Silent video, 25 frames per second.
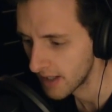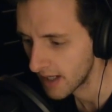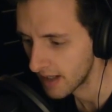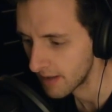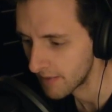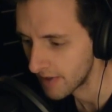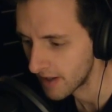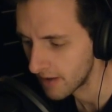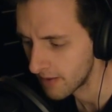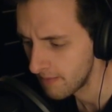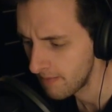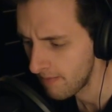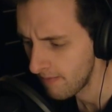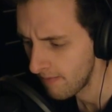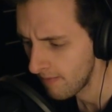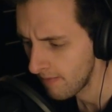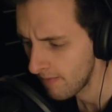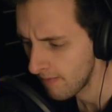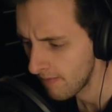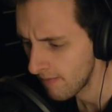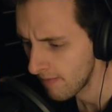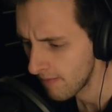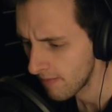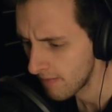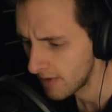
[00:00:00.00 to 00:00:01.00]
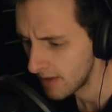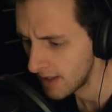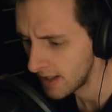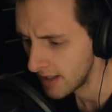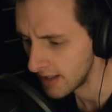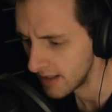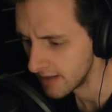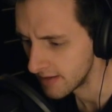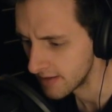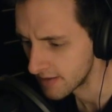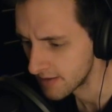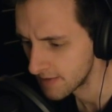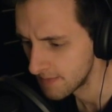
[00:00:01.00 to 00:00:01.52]
came out.
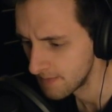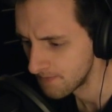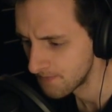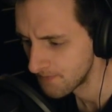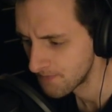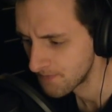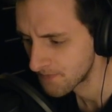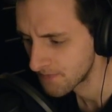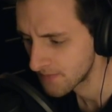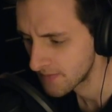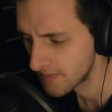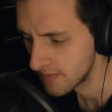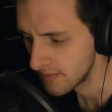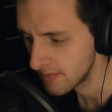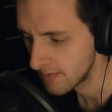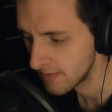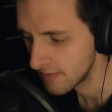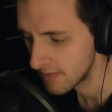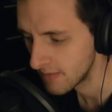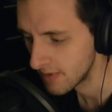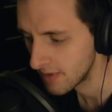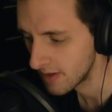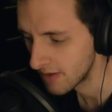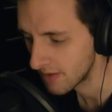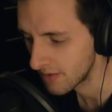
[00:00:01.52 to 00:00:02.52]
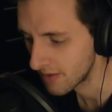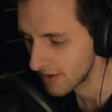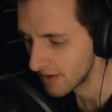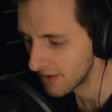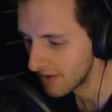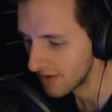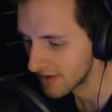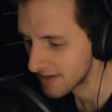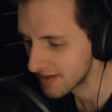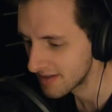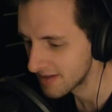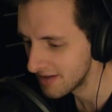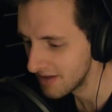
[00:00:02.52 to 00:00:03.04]
And oh
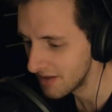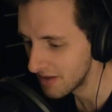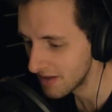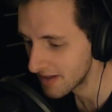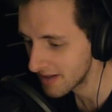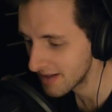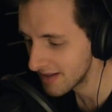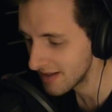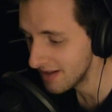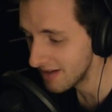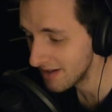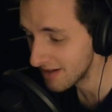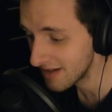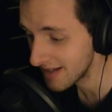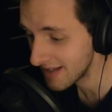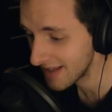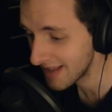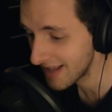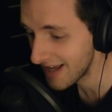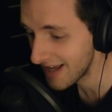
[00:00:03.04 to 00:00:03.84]
god, just look at